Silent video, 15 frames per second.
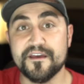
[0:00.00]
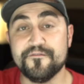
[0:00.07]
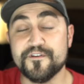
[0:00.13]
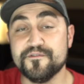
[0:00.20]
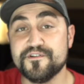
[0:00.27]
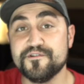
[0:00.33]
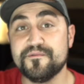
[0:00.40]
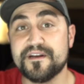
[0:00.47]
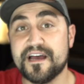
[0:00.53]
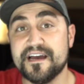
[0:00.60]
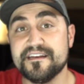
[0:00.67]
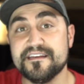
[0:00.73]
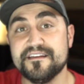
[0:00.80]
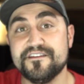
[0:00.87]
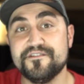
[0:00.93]
If you do what I
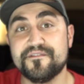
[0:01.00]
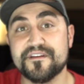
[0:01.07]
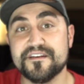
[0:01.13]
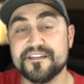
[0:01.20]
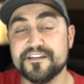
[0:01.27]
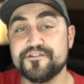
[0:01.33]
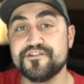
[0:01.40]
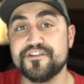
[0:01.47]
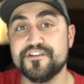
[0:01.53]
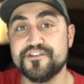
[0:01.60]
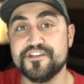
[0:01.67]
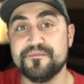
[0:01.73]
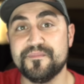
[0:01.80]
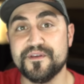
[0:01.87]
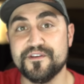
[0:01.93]
did, you can ditch the
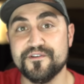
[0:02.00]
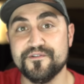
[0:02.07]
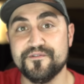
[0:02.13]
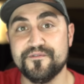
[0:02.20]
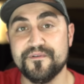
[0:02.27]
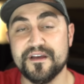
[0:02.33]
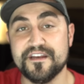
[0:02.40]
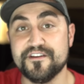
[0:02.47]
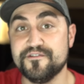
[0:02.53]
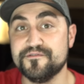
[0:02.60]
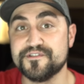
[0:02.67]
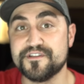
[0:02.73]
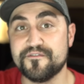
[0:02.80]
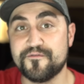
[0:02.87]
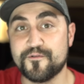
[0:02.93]
GPU and
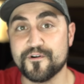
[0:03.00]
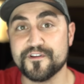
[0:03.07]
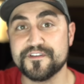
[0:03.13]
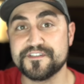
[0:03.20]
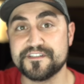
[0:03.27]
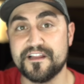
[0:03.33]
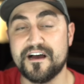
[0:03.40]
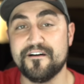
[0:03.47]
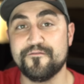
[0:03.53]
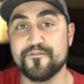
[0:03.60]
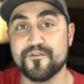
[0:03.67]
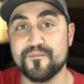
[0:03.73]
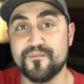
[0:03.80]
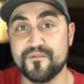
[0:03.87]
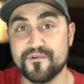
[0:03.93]
use the fourth slot
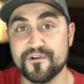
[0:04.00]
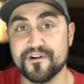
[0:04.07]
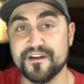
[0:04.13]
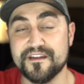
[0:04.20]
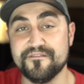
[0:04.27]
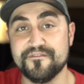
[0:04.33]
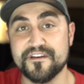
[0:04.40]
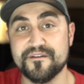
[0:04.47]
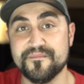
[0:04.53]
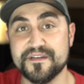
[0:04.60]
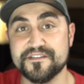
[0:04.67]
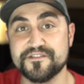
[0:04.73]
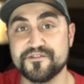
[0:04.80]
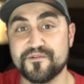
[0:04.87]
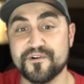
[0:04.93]
for more
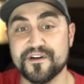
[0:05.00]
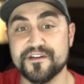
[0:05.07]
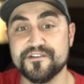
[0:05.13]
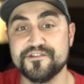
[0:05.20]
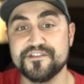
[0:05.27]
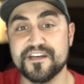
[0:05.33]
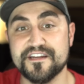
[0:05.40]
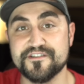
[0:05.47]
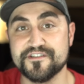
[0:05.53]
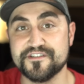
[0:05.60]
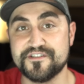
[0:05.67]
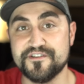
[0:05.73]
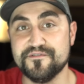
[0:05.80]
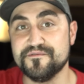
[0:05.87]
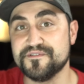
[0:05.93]
NVMe storage and
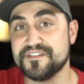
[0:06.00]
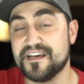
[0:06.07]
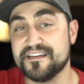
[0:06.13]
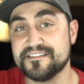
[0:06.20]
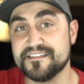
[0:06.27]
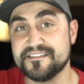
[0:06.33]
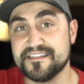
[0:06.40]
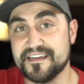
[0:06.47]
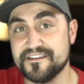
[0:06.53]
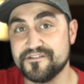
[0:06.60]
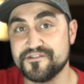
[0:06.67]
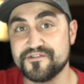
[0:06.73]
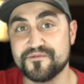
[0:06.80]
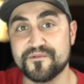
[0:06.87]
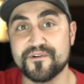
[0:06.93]
just use
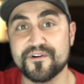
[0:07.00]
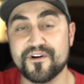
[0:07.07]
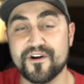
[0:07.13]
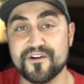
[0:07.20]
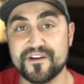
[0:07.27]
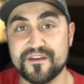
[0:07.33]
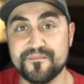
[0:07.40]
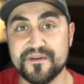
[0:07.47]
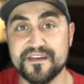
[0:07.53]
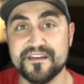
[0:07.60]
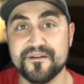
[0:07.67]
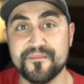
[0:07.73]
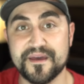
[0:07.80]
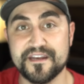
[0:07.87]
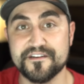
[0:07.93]
SSH or RDP
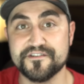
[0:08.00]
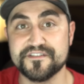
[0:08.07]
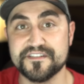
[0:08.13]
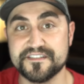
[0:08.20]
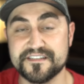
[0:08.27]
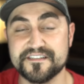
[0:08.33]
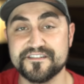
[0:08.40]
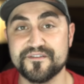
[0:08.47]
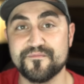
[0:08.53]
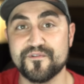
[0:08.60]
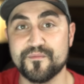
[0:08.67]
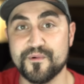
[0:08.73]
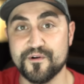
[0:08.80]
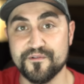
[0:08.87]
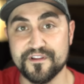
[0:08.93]
to manage the system
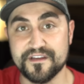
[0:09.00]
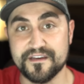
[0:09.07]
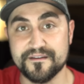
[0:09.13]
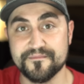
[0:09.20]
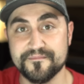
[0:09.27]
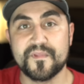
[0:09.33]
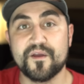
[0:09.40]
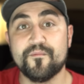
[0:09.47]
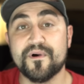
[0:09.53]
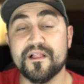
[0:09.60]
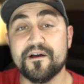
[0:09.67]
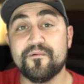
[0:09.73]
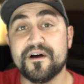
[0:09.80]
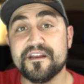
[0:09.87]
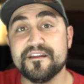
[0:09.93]
remotely. While
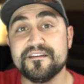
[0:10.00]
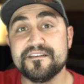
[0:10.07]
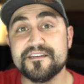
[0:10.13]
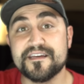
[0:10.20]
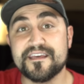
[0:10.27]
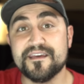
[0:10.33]
I wanted to